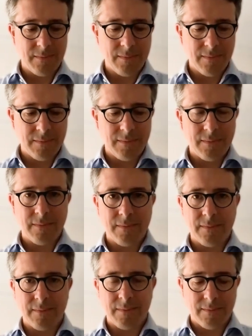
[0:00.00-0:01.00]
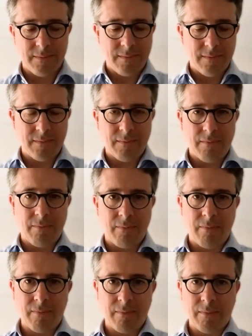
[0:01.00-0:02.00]

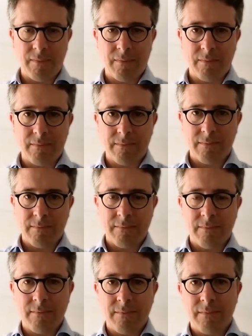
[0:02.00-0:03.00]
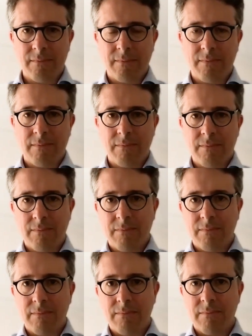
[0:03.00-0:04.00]

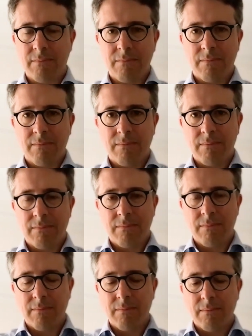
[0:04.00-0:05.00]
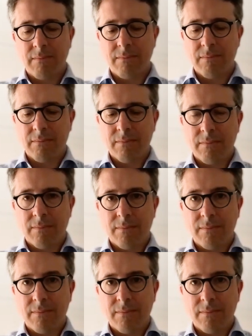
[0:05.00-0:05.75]
(not speaking)